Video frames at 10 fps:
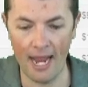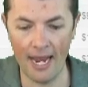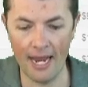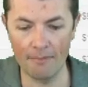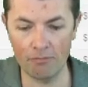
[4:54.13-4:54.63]

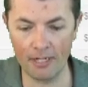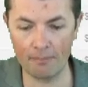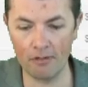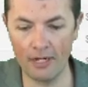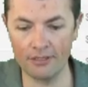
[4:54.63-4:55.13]
And
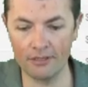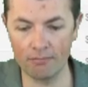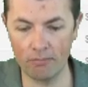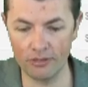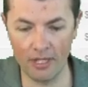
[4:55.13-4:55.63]
product
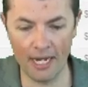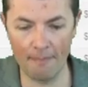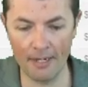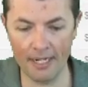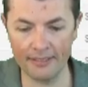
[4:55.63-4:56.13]
price was
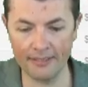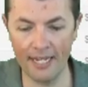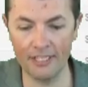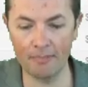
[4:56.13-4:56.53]
$98.